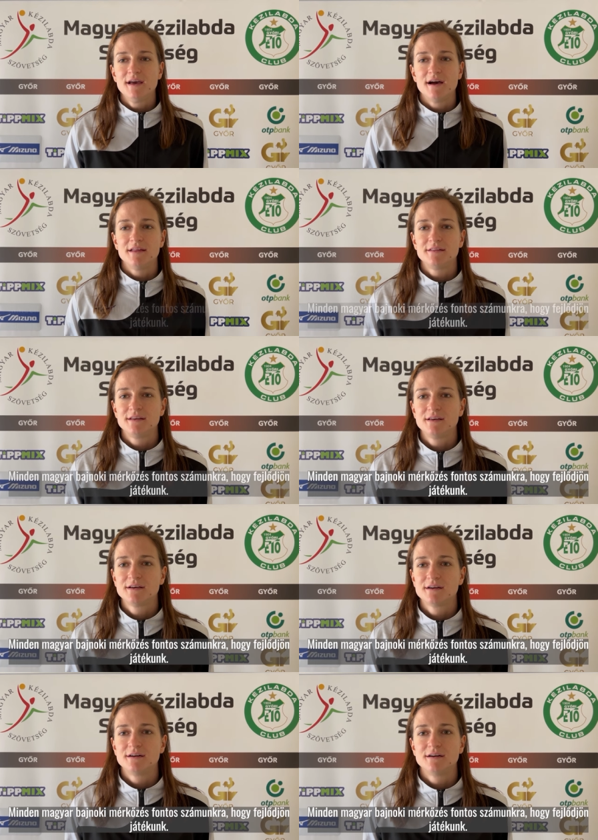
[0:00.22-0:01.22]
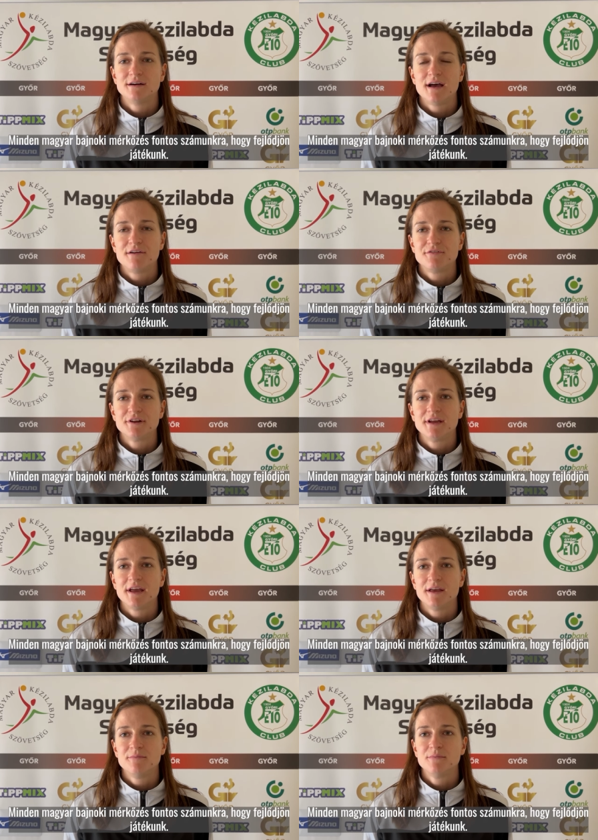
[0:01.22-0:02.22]
Yeah, I think uh, every
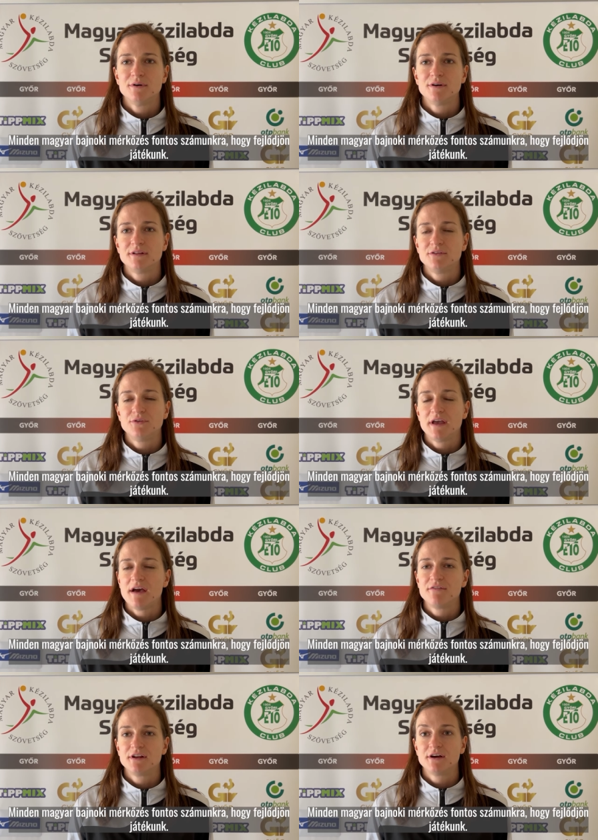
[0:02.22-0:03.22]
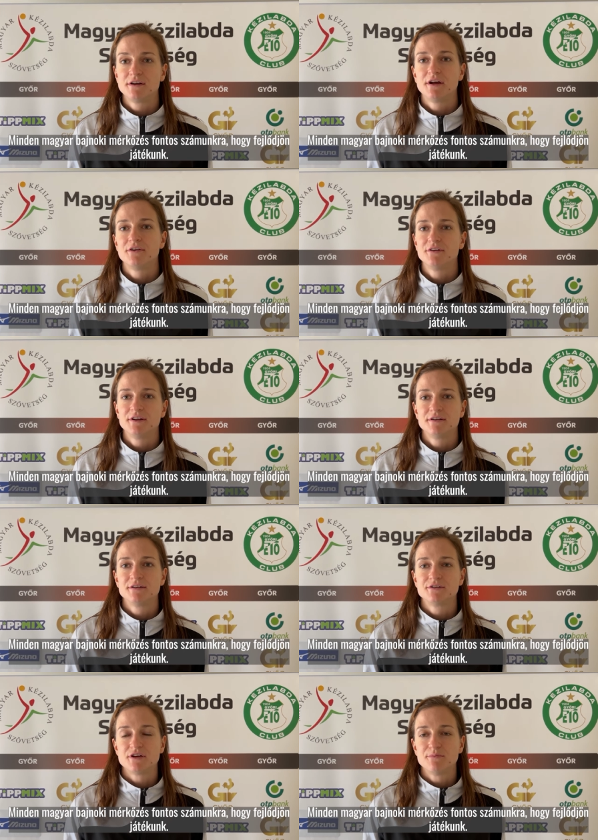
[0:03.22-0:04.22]
game uh, that we have in
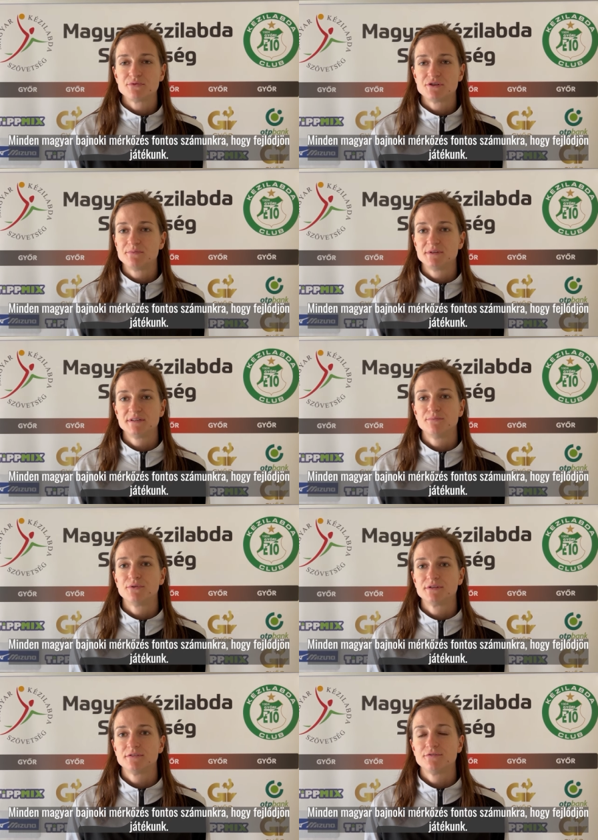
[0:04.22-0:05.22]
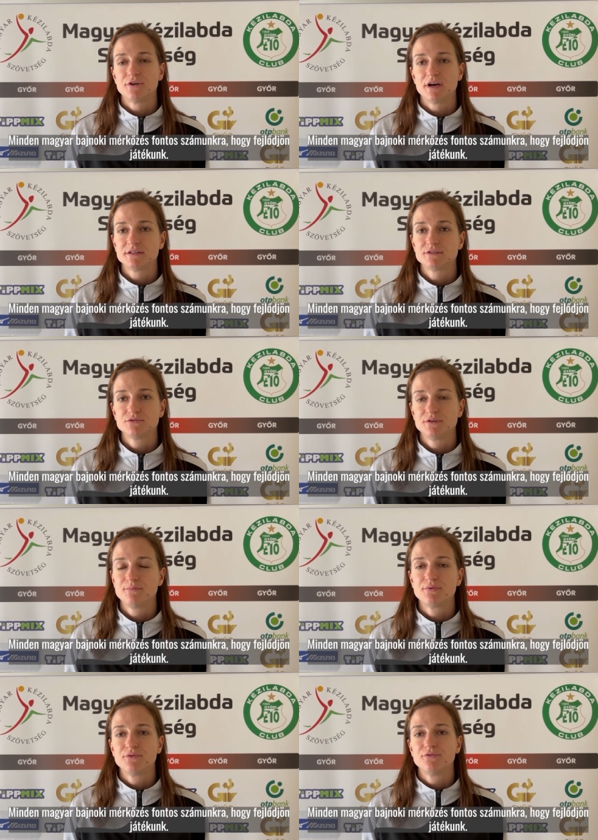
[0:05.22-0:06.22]
Hungarian uh, Championship is important for us to
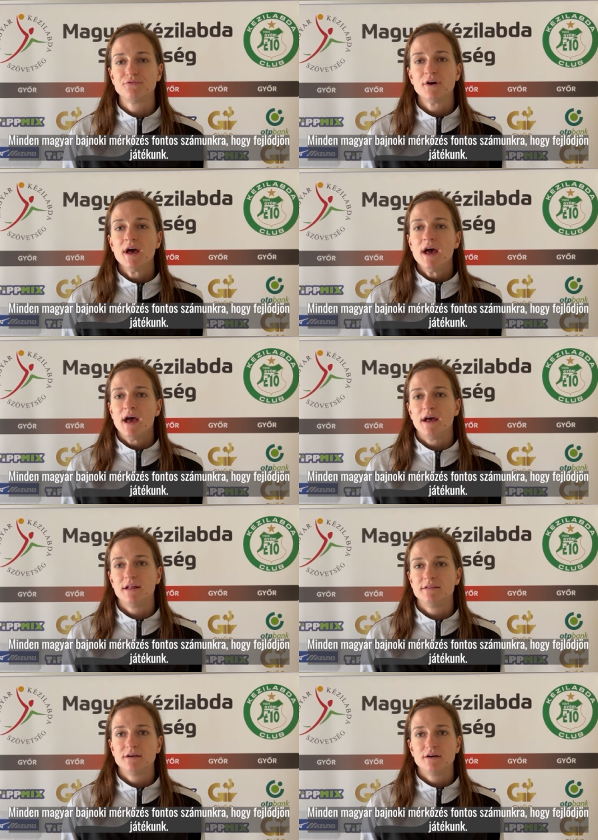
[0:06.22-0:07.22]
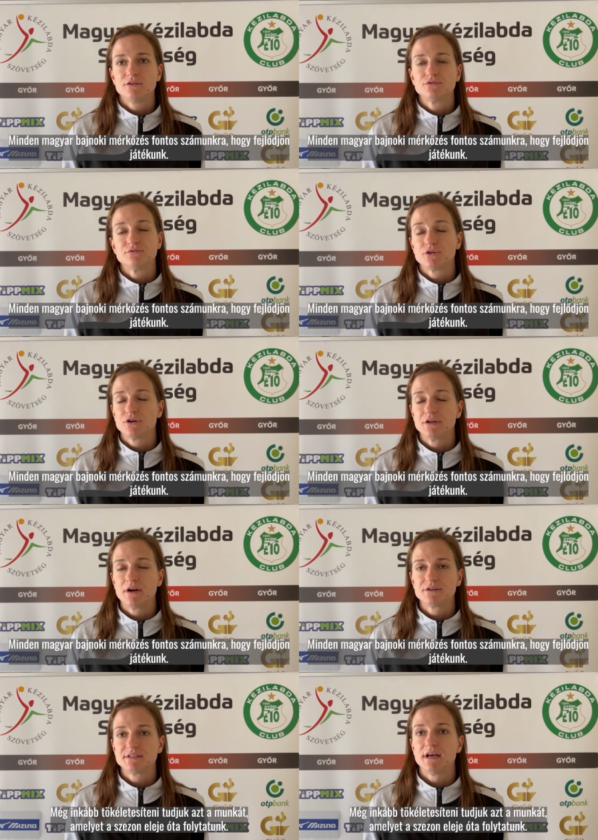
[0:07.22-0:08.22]
improve and uh, to work
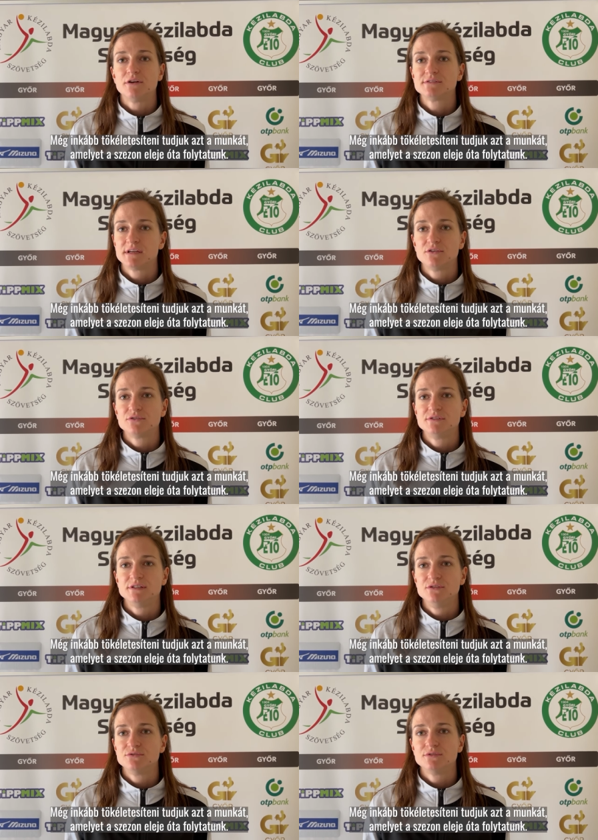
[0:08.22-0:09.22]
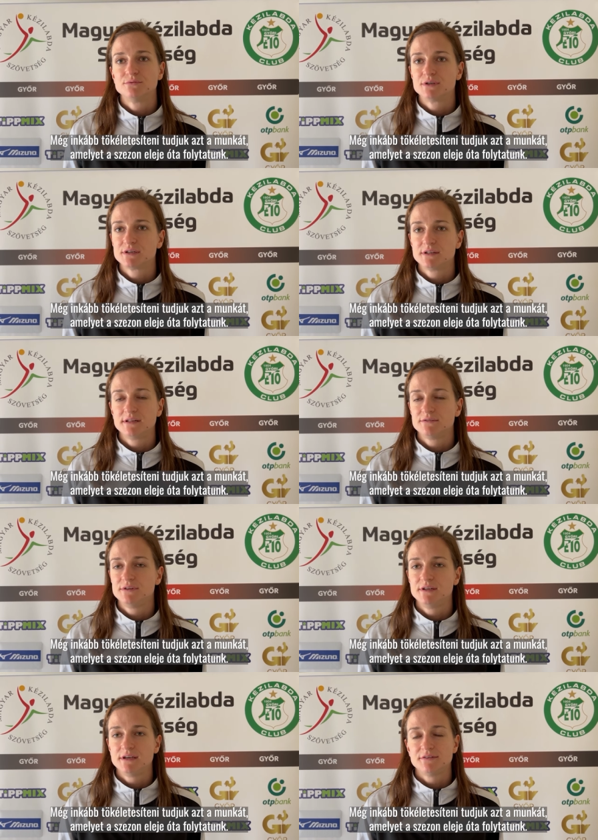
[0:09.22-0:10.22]
on ourselves and continue the work
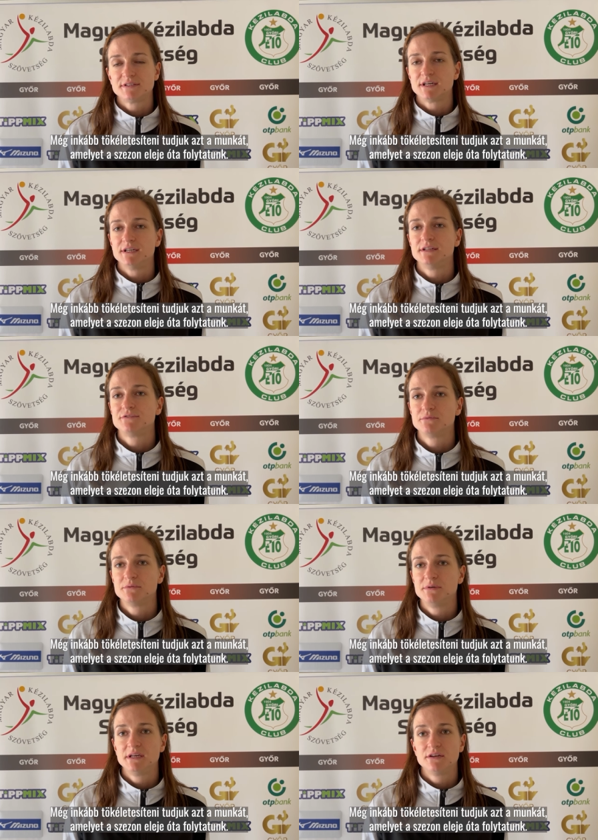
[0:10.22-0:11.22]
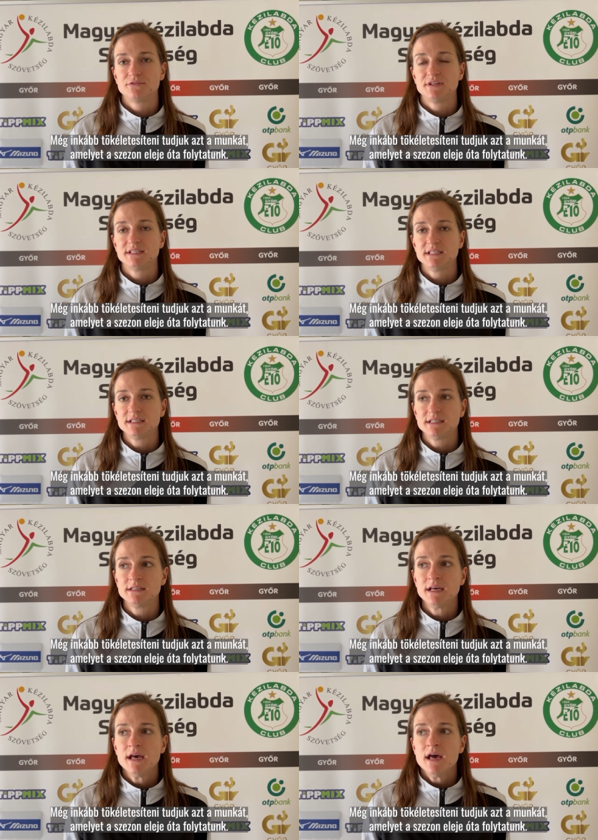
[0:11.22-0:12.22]
that we have started from the beginning of the
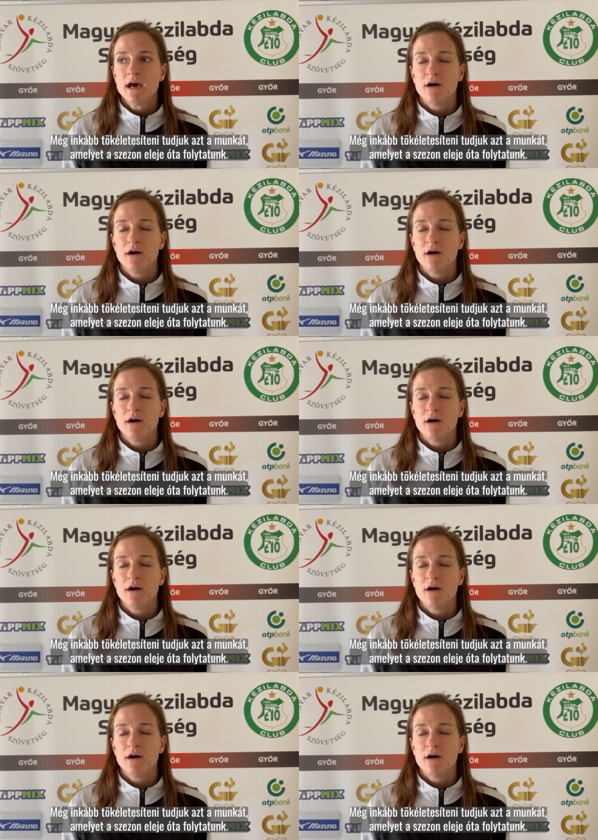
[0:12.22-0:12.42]
season.